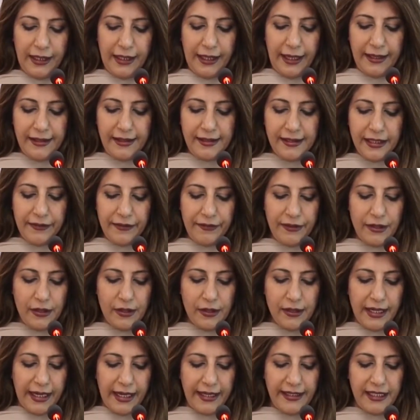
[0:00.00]
and civil
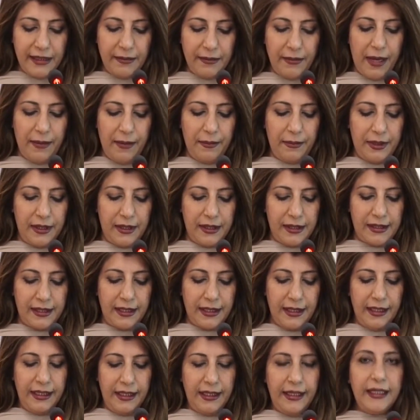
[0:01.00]
society members
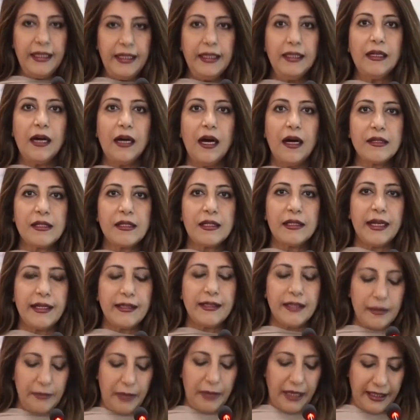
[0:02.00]
incarcerated